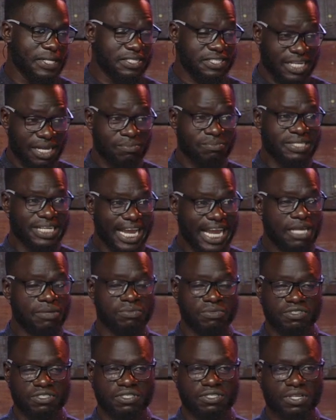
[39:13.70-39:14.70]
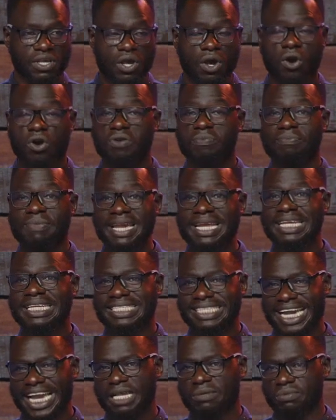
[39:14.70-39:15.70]
Sometimes, or many
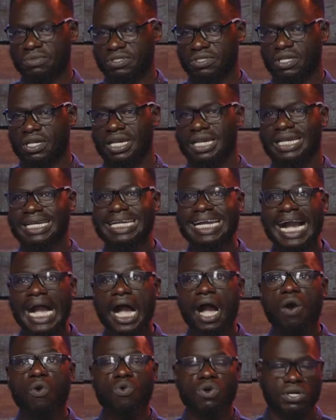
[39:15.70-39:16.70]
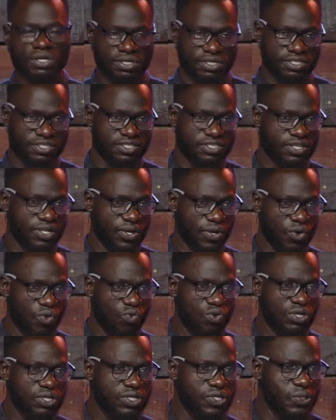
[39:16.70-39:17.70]
times, cowards
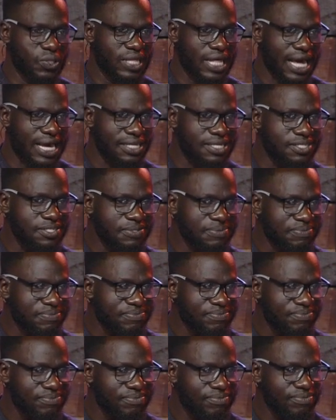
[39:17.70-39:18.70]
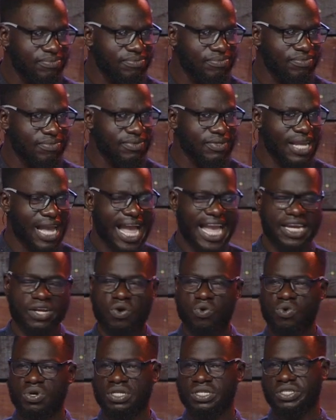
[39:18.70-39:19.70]
will do that. I
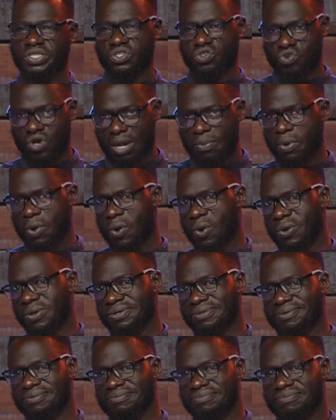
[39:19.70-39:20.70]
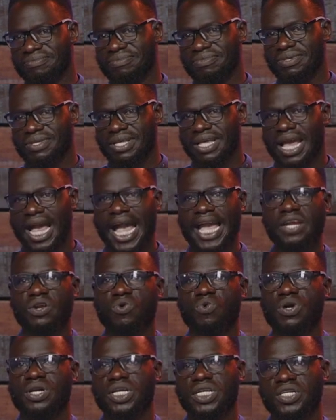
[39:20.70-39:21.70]
don't want trouble. I
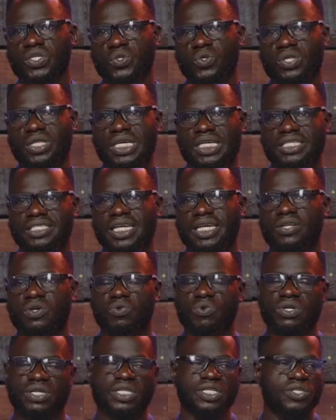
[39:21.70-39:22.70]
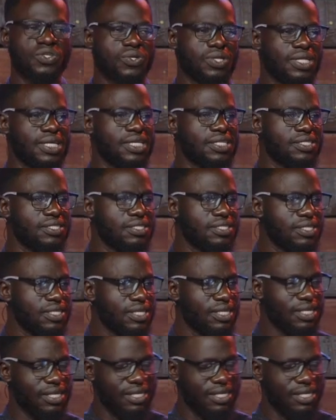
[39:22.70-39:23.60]
don't want to do this. I don't want to do this.